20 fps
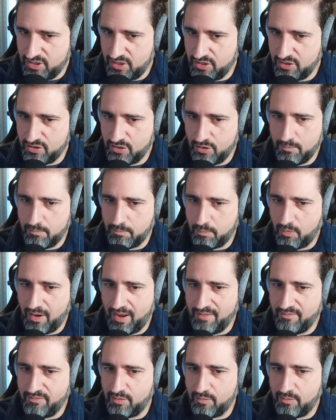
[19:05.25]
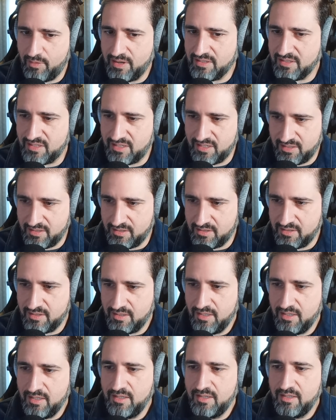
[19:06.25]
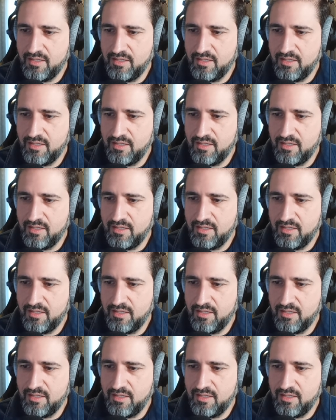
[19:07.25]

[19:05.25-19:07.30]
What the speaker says: was in his own private residence?